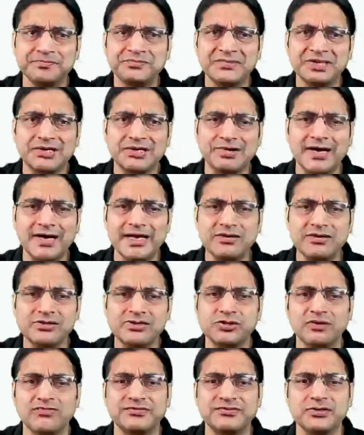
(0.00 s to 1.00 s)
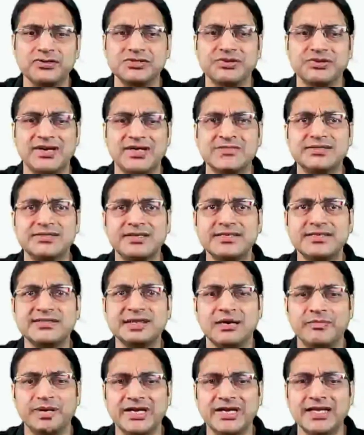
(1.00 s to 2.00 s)
Right? So, of course, your answer is
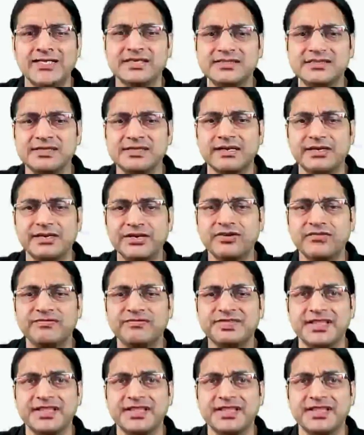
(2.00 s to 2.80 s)
Aman is guilty of